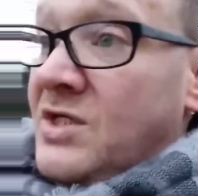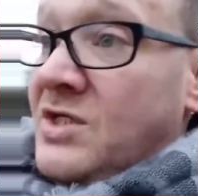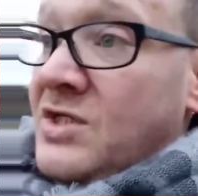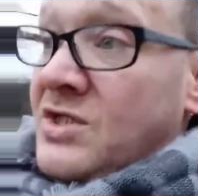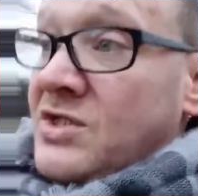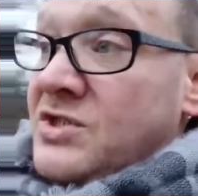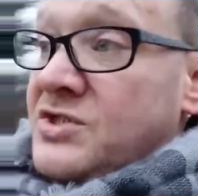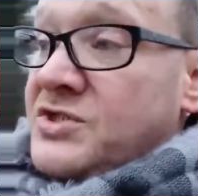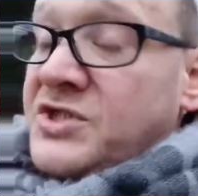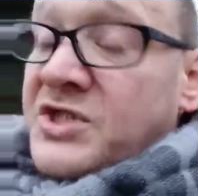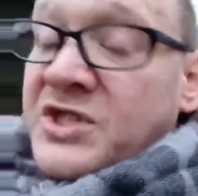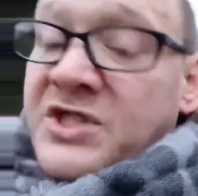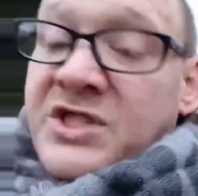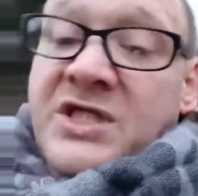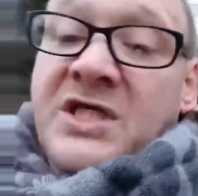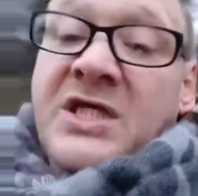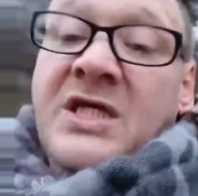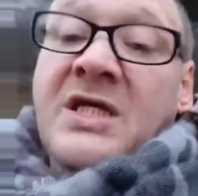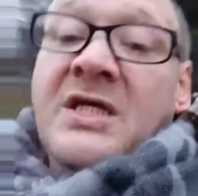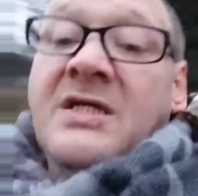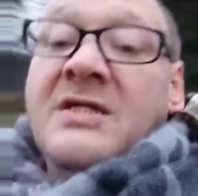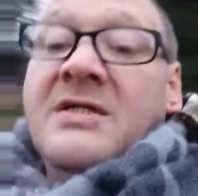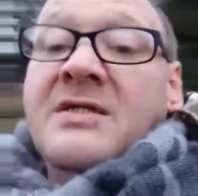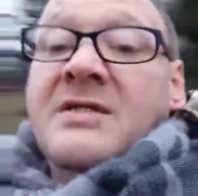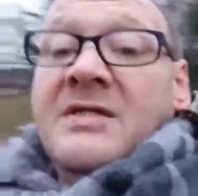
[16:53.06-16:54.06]
she
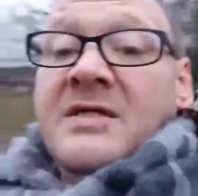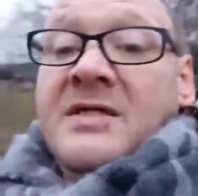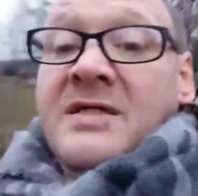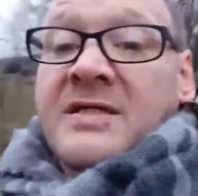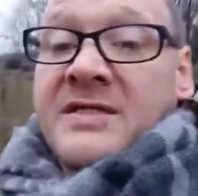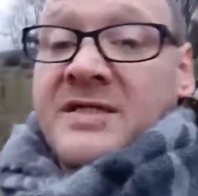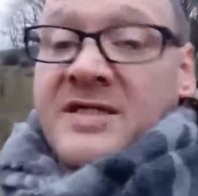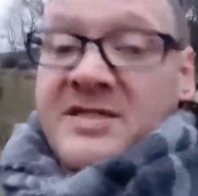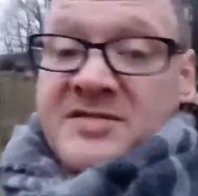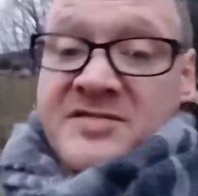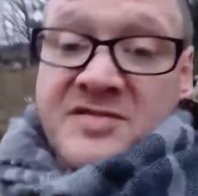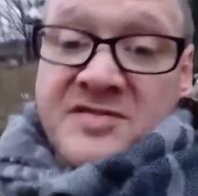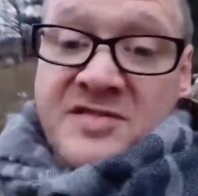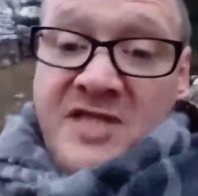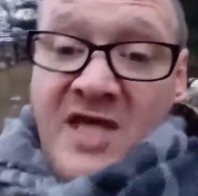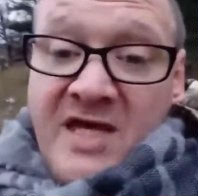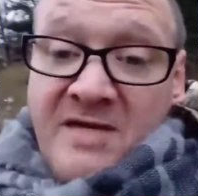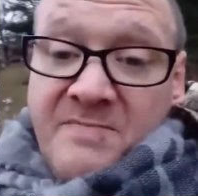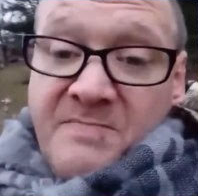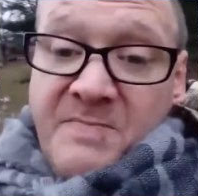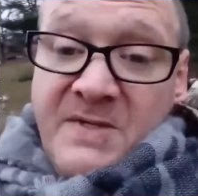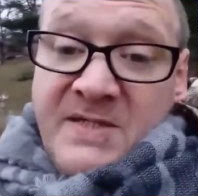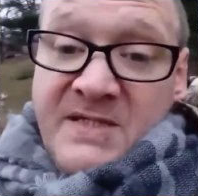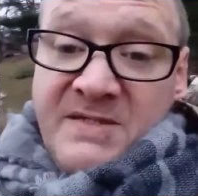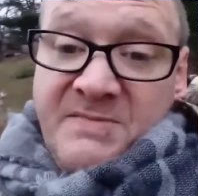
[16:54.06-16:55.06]
gets attacked
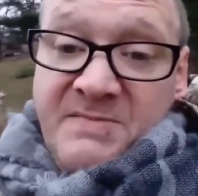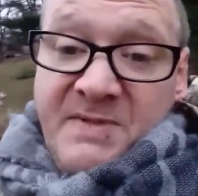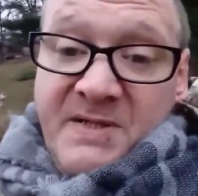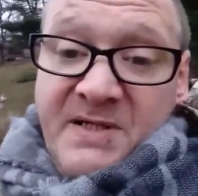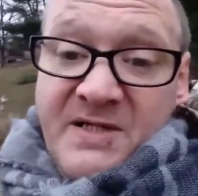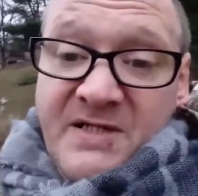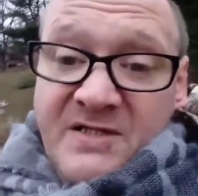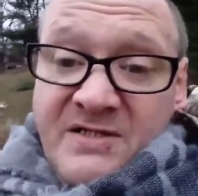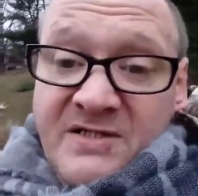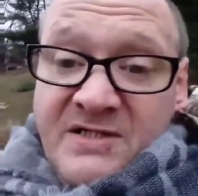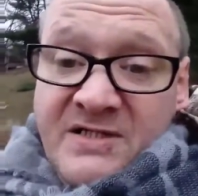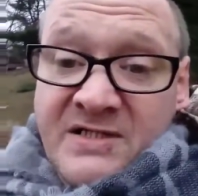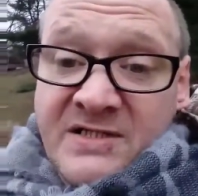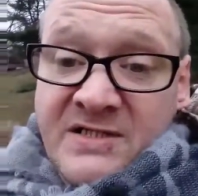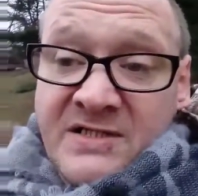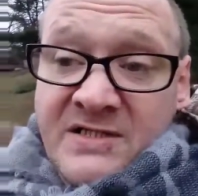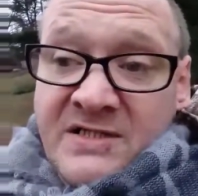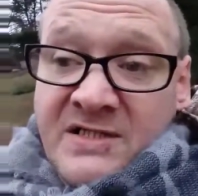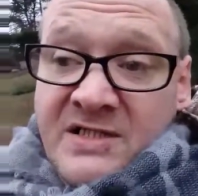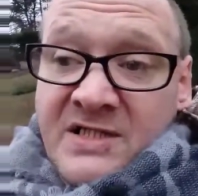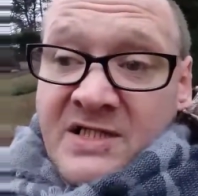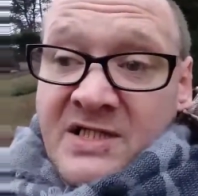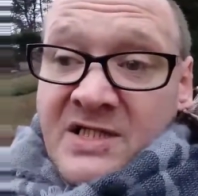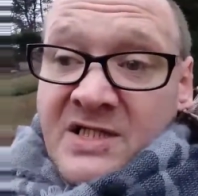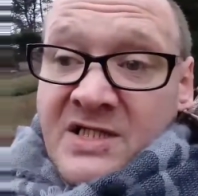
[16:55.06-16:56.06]
by the bird,
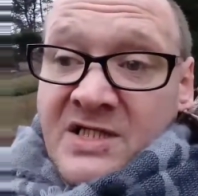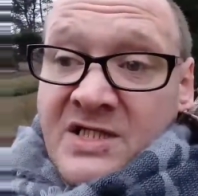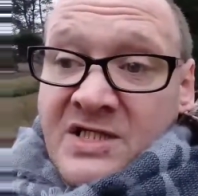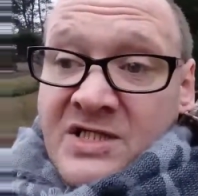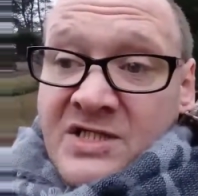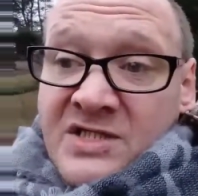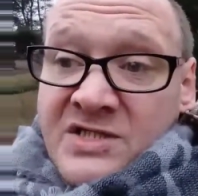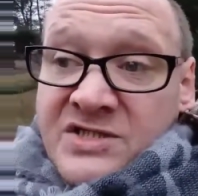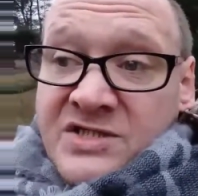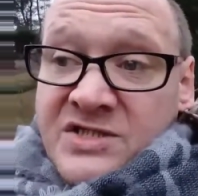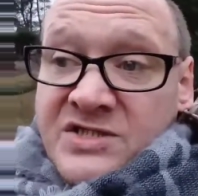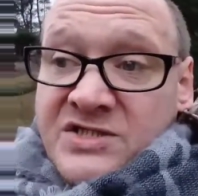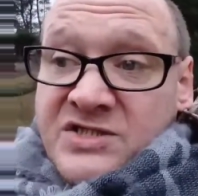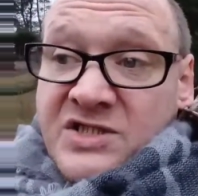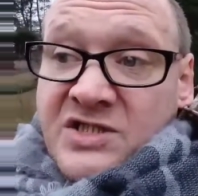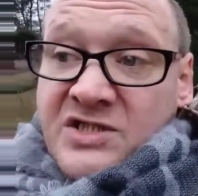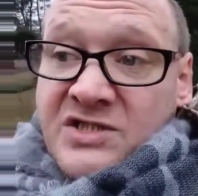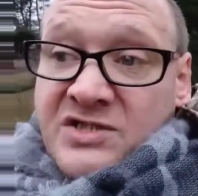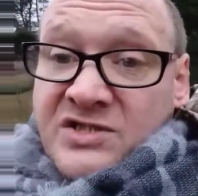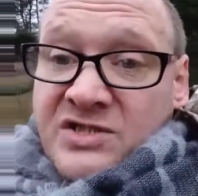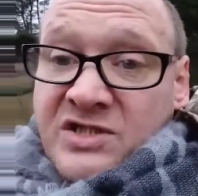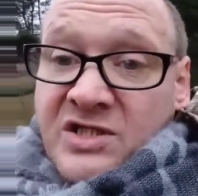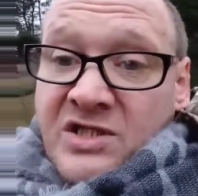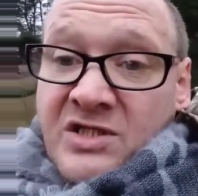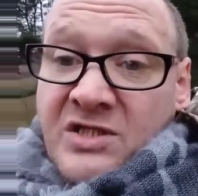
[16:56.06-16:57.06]
she
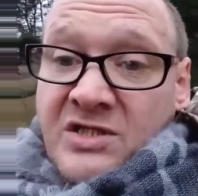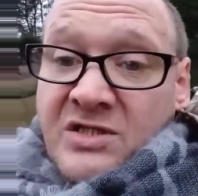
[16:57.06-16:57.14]
just